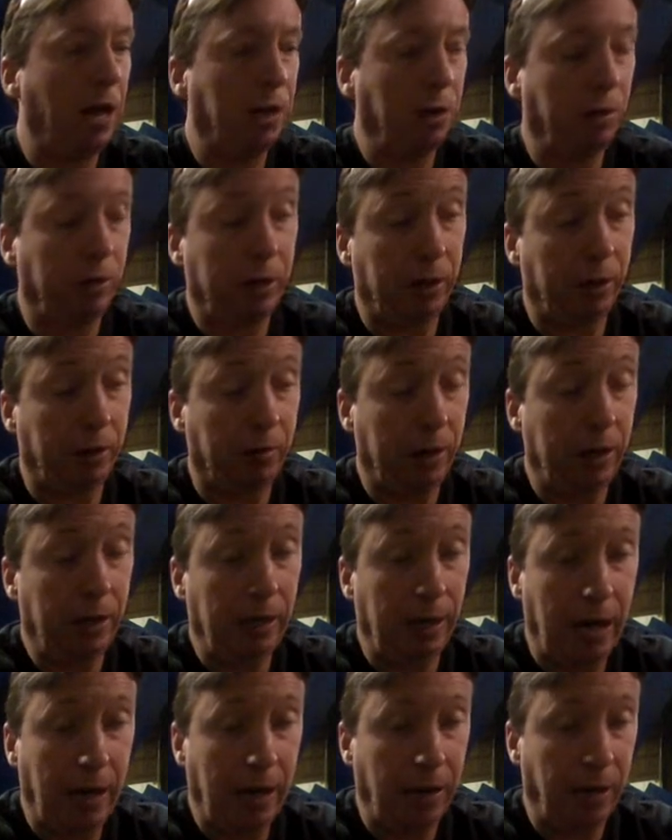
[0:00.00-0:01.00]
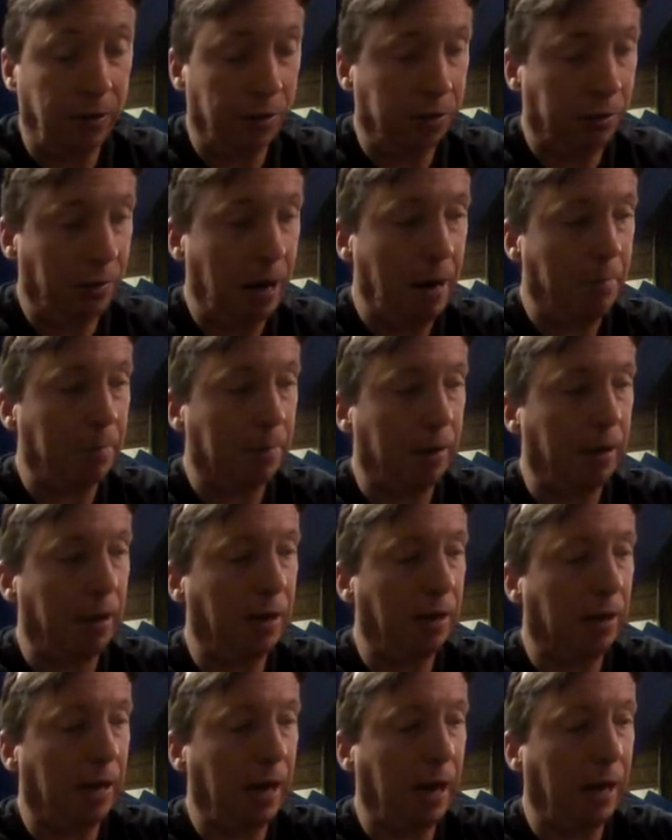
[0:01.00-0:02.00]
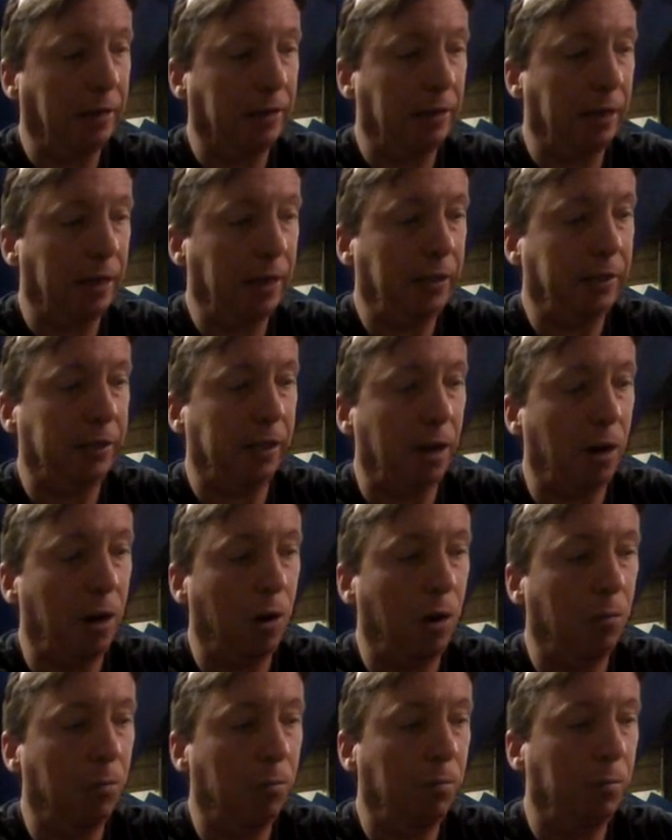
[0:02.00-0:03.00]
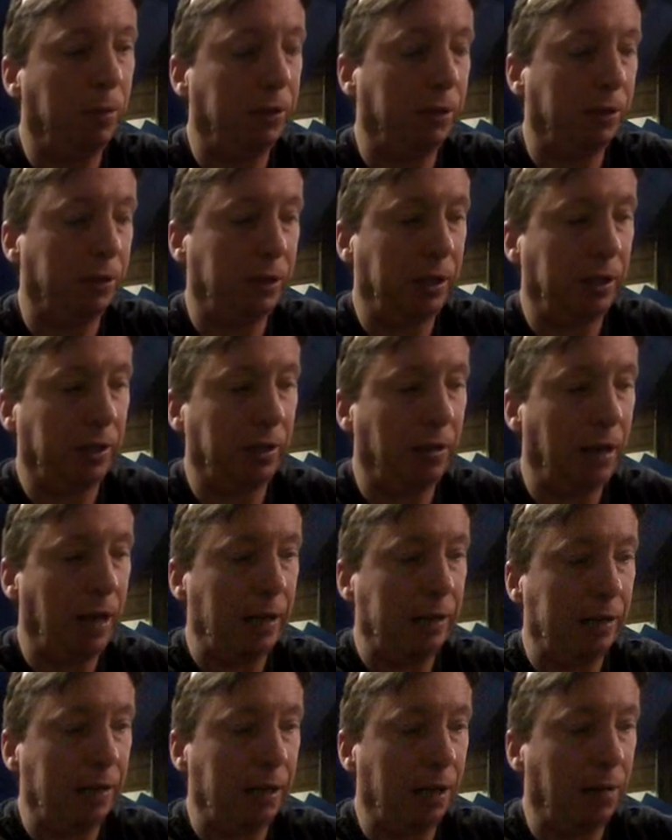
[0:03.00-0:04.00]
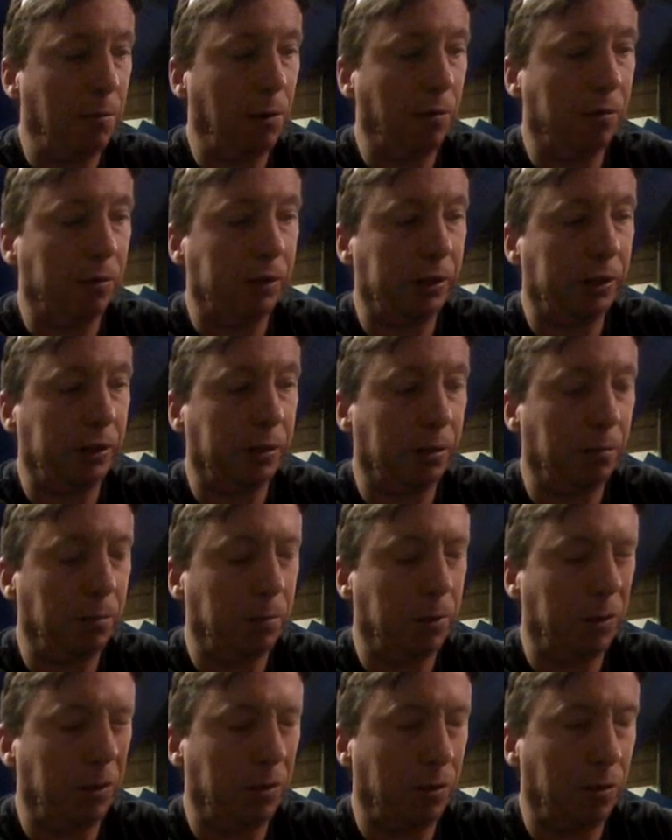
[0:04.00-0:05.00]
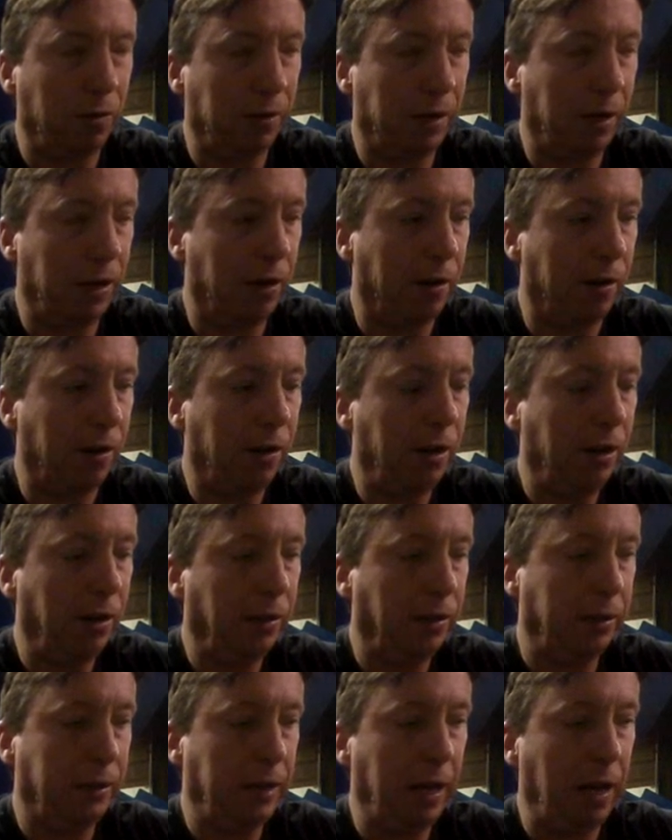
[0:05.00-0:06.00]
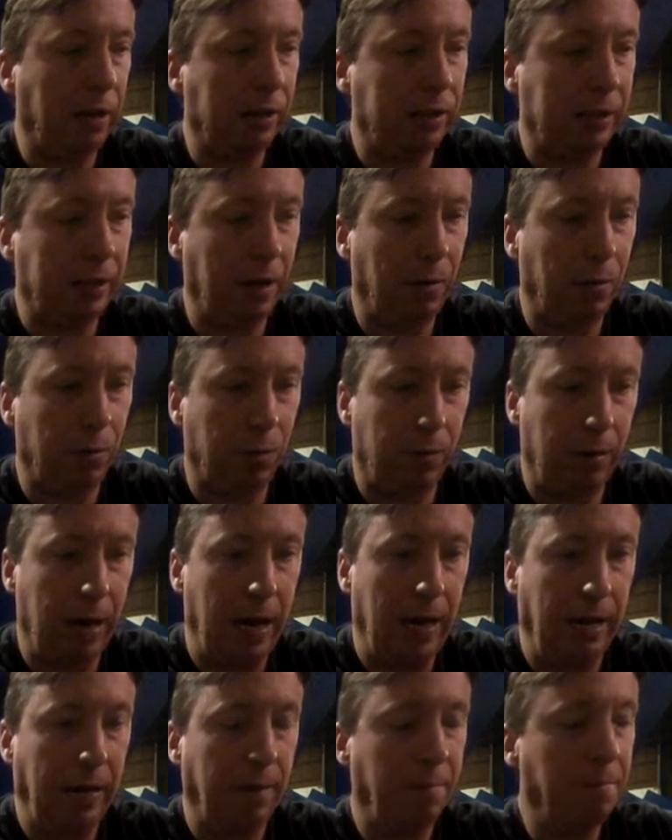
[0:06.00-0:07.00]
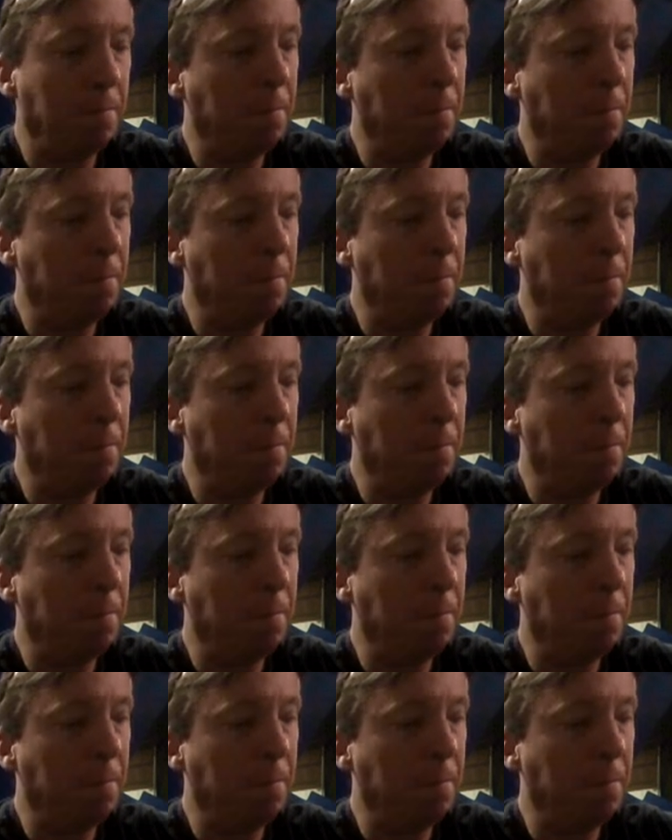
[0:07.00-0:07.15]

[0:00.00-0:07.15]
You'll get a green light on the strapper that indicates that it's at home, but the signal hasn't come over to the computer over here to tell us that we're ready.